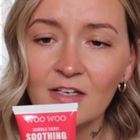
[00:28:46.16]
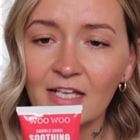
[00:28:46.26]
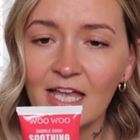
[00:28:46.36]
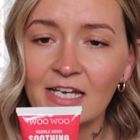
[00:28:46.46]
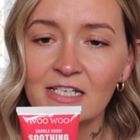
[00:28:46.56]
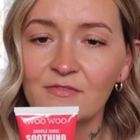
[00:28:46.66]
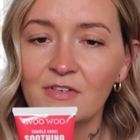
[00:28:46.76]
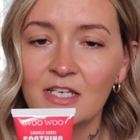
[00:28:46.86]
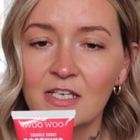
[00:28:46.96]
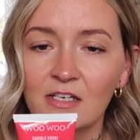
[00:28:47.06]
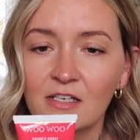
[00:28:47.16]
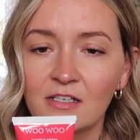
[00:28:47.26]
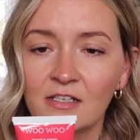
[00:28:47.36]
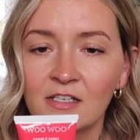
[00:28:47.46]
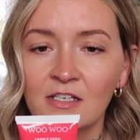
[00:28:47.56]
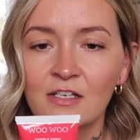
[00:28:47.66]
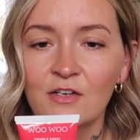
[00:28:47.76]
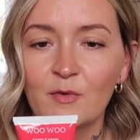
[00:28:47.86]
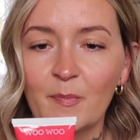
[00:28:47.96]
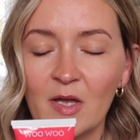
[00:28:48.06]
Again, it's vegan,
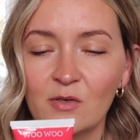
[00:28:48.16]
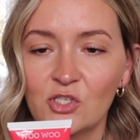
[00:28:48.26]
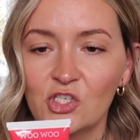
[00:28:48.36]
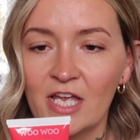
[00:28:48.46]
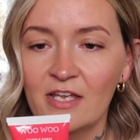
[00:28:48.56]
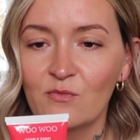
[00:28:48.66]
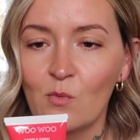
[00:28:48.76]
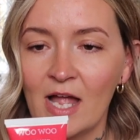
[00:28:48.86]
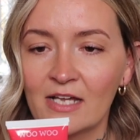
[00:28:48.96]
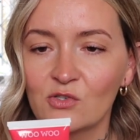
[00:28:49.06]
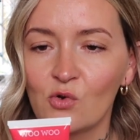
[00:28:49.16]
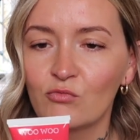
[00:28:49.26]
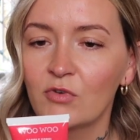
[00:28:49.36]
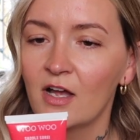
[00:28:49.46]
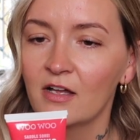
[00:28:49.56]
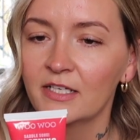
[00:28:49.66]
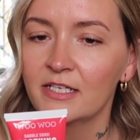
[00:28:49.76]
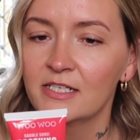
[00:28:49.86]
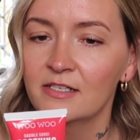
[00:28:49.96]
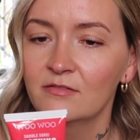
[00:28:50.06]
for post-shave, wax or
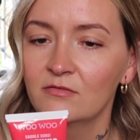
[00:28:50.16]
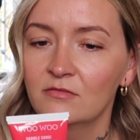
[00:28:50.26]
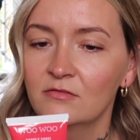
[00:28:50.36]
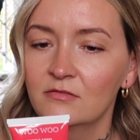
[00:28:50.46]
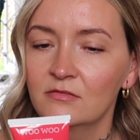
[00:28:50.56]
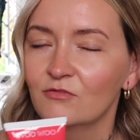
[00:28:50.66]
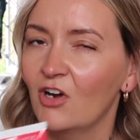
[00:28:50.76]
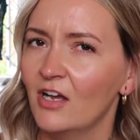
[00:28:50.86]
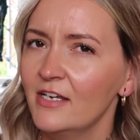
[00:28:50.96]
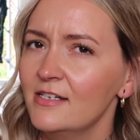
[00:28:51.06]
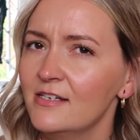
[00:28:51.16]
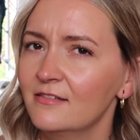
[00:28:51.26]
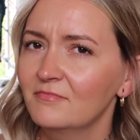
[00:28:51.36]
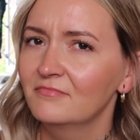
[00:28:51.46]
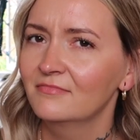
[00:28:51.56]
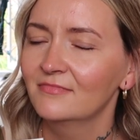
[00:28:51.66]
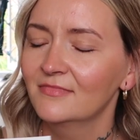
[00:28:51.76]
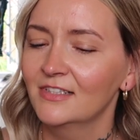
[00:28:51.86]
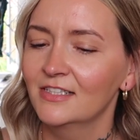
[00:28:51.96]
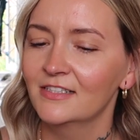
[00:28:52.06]
ride. Ride?
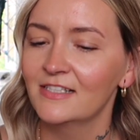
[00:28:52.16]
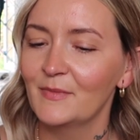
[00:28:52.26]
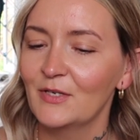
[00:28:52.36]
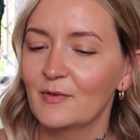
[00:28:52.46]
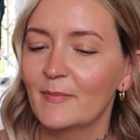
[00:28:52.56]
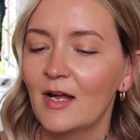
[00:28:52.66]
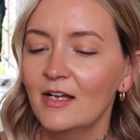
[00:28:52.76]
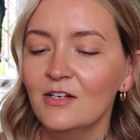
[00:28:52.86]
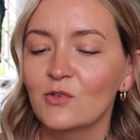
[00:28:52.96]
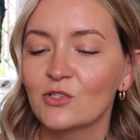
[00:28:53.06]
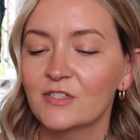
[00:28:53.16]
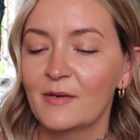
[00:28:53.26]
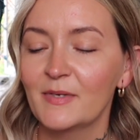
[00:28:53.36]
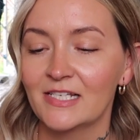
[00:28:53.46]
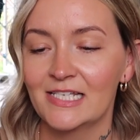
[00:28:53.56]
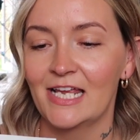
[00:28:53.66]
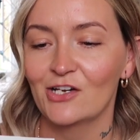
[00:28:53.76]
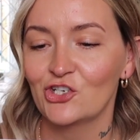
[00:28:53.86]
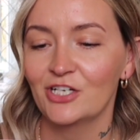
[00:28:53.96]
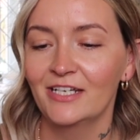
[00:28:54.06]
Does that mean on a bike, or does that mean
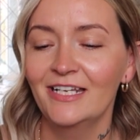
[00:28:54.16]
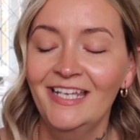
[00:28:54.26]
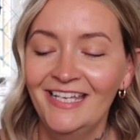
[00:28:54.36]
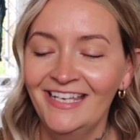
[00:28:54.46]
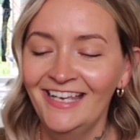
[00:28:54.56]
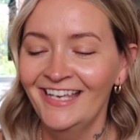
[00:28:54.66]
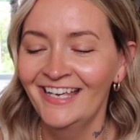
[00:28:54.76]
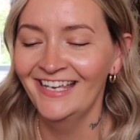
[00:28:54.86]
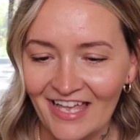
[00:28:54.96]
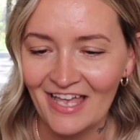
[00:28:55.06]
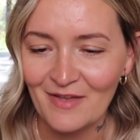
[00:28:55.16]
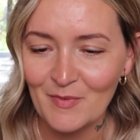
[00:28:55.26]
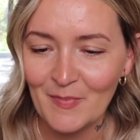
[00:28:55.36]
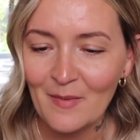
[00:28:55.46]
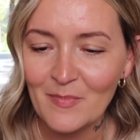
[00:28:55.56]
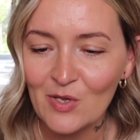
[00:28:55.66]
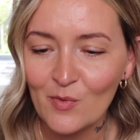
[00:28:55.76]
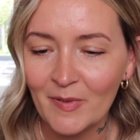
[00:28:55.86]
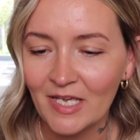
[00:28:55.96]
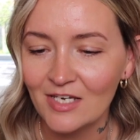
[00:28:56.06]
sexually? Pamper your
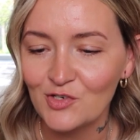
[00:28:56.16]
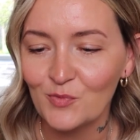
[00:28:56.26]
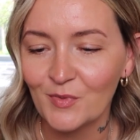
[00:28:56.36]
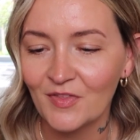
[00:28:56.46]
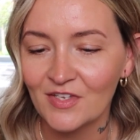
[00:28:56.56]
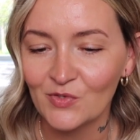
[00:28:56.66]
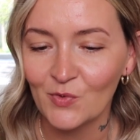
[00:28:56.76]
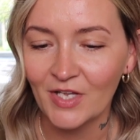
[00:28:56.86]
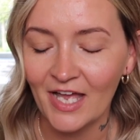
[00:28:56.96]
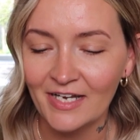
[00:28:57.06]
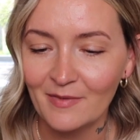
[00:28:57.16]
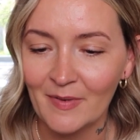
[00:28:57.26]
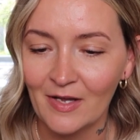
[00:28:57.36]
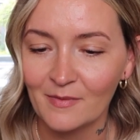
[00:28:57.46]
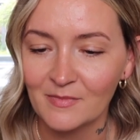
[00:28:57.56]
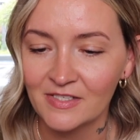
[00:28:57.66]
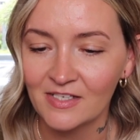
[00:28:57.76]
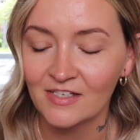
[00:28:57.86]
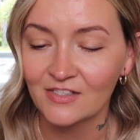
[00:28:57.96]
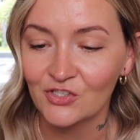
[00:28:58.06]
peach with this organic balm
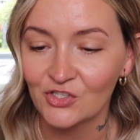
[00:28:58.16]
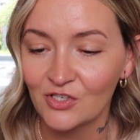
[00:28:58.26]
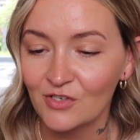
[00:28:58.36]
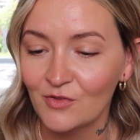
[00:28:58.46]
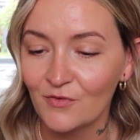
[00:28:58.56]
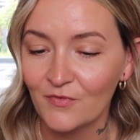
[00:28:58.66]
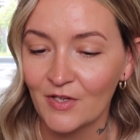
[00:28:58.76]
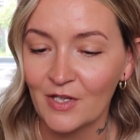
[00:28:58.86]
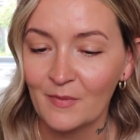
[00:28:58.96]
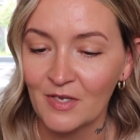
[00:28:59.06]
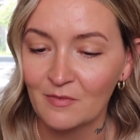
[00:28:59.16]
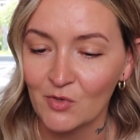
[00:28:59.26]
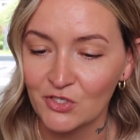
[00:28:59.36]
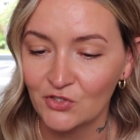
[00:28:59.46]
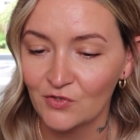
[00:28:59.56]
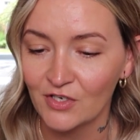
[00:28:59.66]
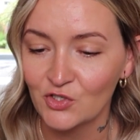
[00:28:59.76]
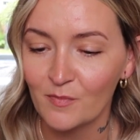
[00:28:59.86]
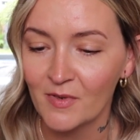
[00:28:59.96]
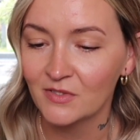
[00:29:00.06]
designed to soothe, firm and moisturise
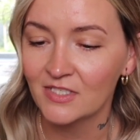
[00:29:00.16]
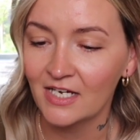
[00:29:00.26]
your most